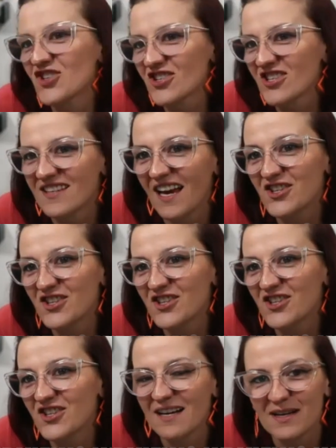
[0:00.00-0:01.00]
I should
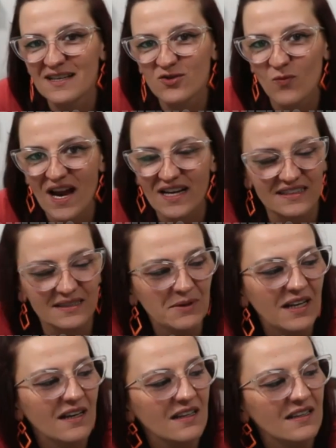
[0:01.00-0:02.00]
tell my swag team,
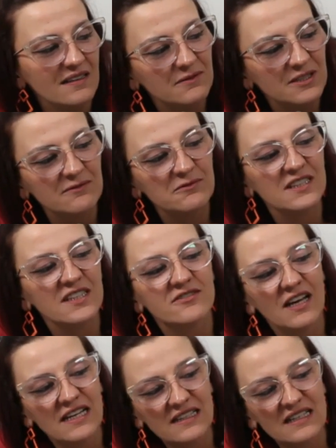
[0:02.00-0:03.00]
hey, like we, we need to
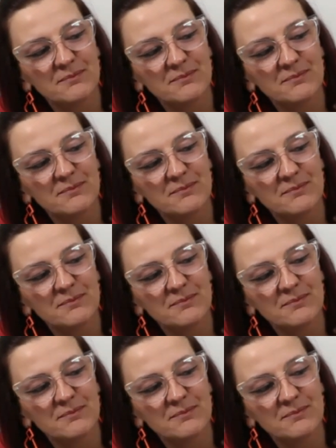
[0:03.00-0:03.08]
add a couple